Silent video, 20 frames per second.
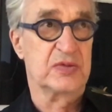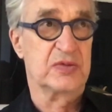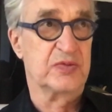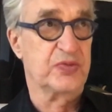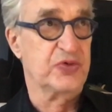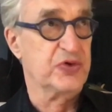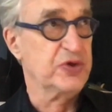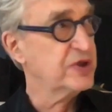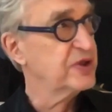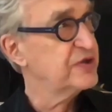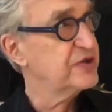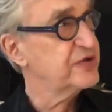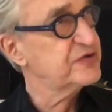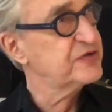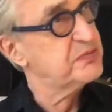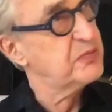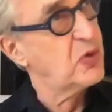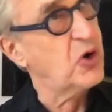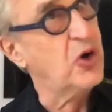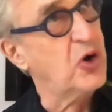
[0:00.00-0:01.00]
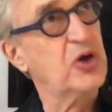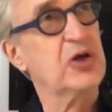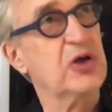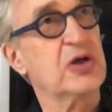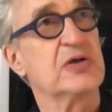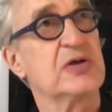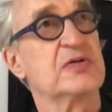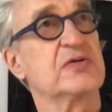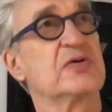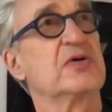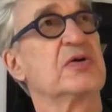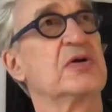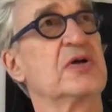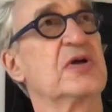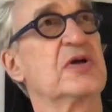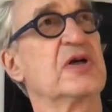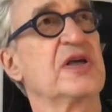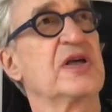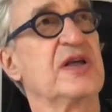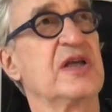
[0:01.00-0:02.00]
pretty small
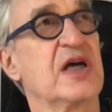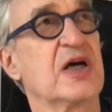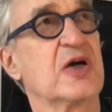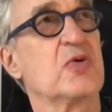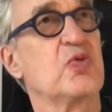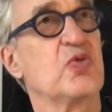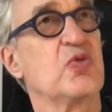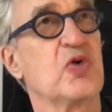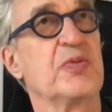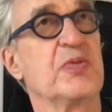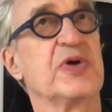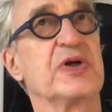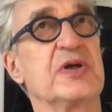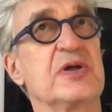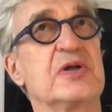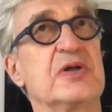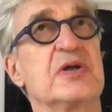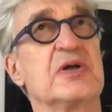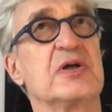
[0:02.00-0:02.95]
young woman,